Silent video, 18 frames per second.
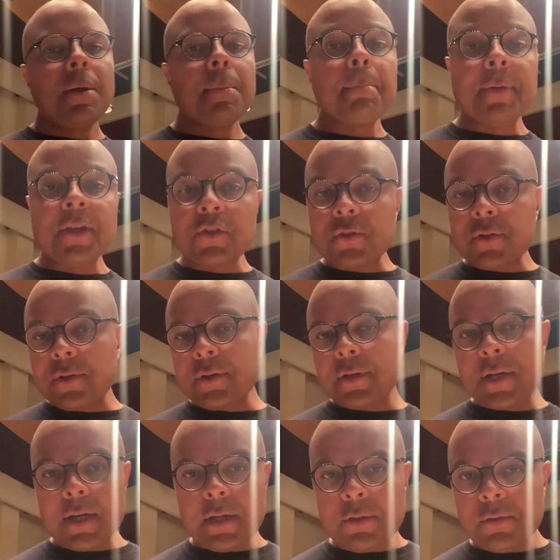Make sure you're
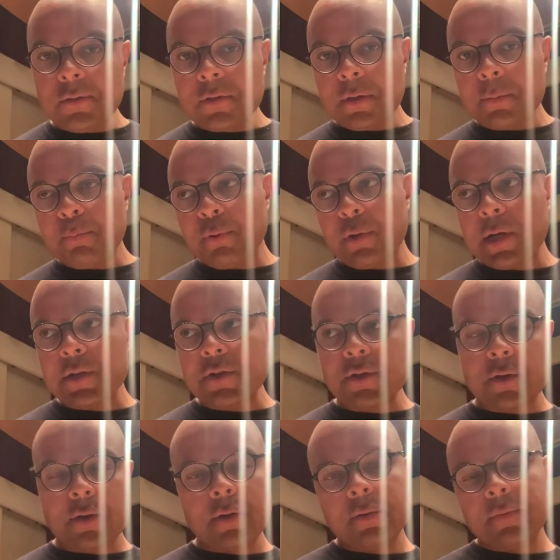not using
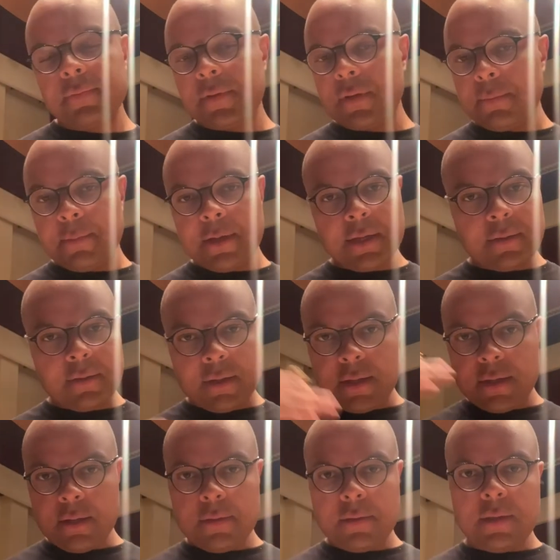pressure to make
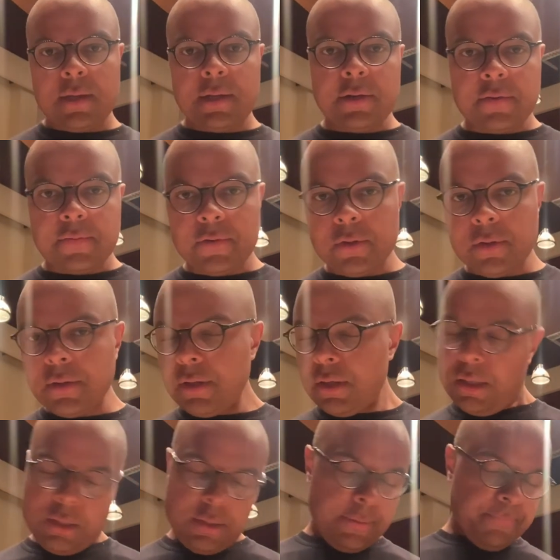the, the interval.
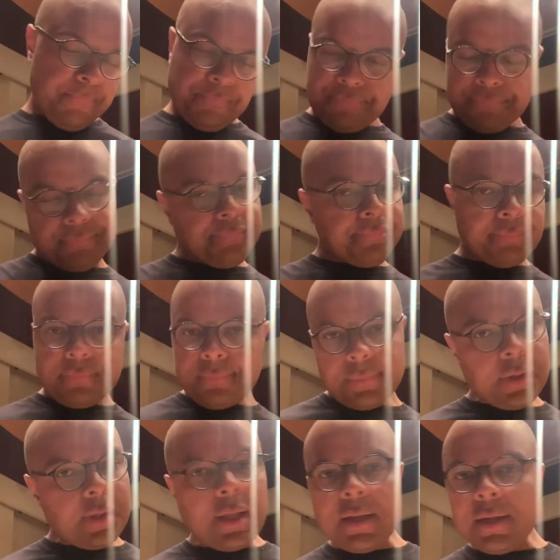
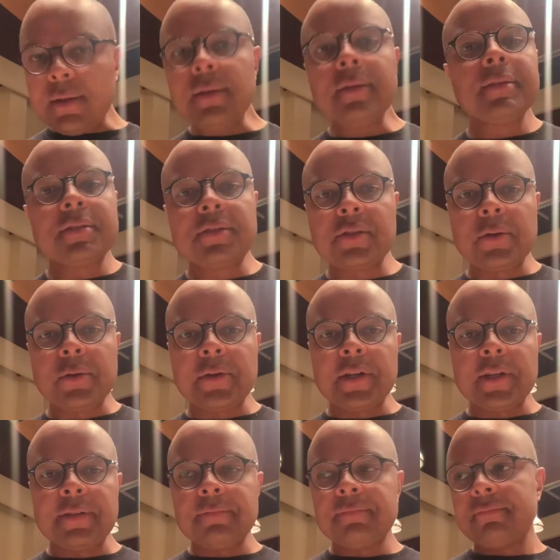It's no
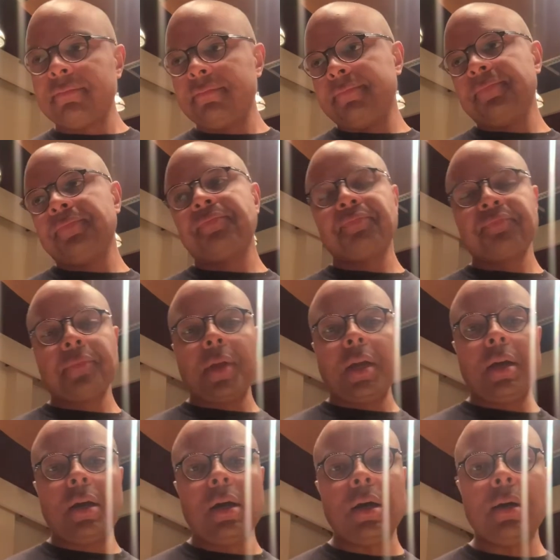good.
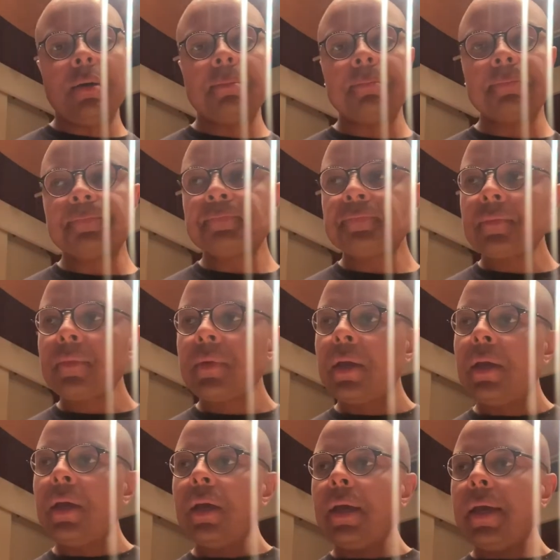Um,
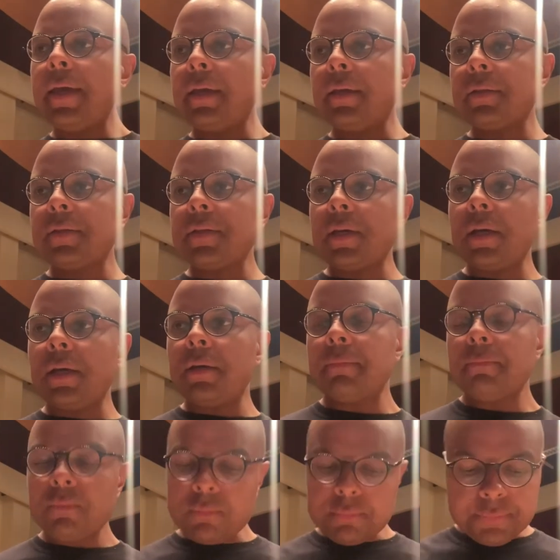and, uh,
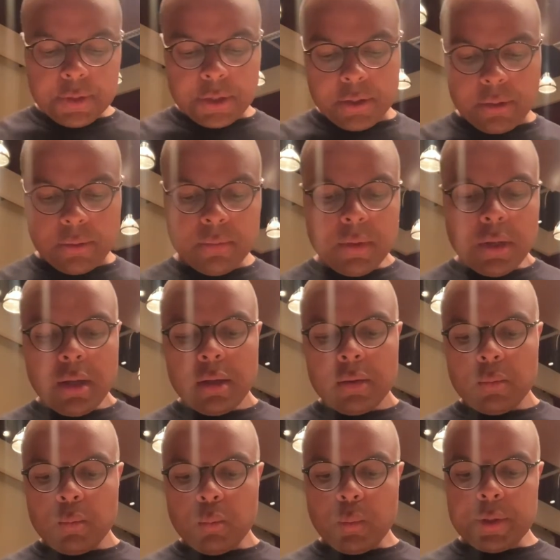you know,
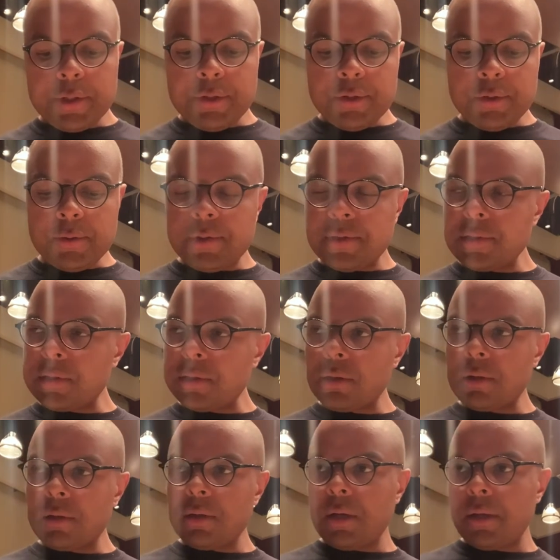when you do the
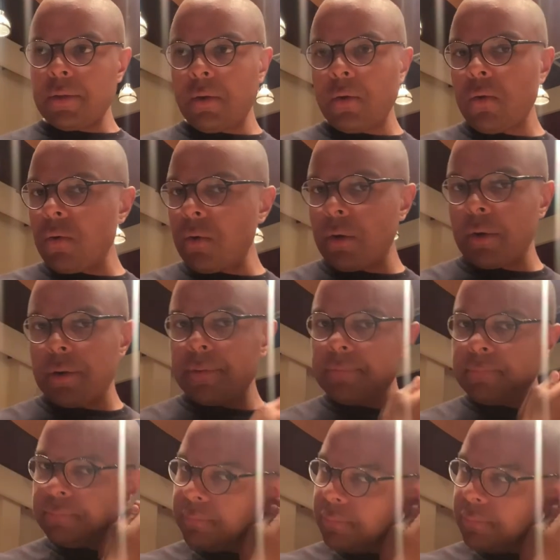slur on the horn,